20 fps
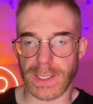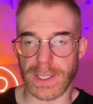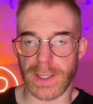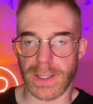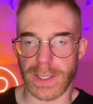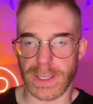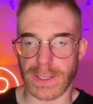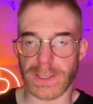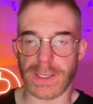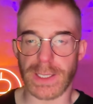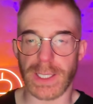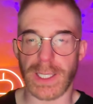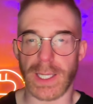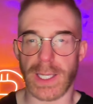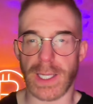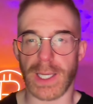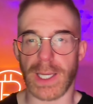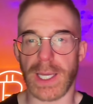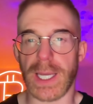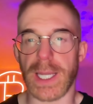this
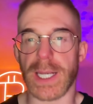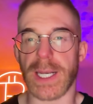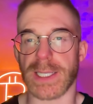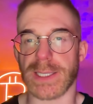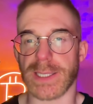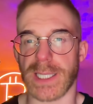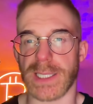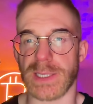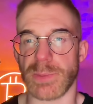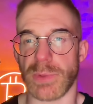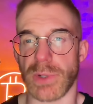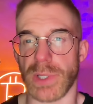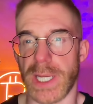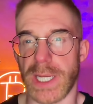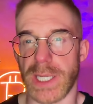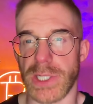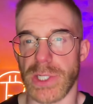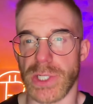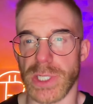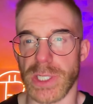inaccessible
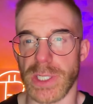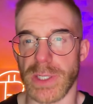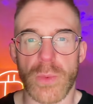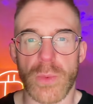energy,